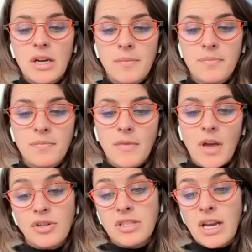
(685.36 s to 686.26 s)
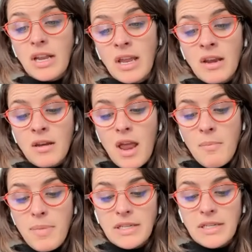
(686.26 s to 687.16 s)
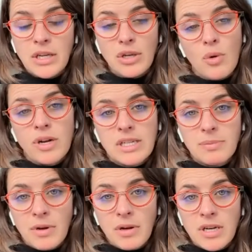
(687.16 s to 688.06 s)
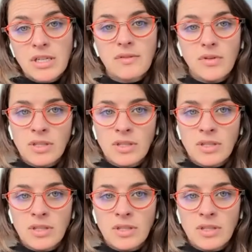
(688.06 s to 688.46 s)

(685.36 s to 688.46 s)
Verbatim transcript: um, understanding and, and basing your experience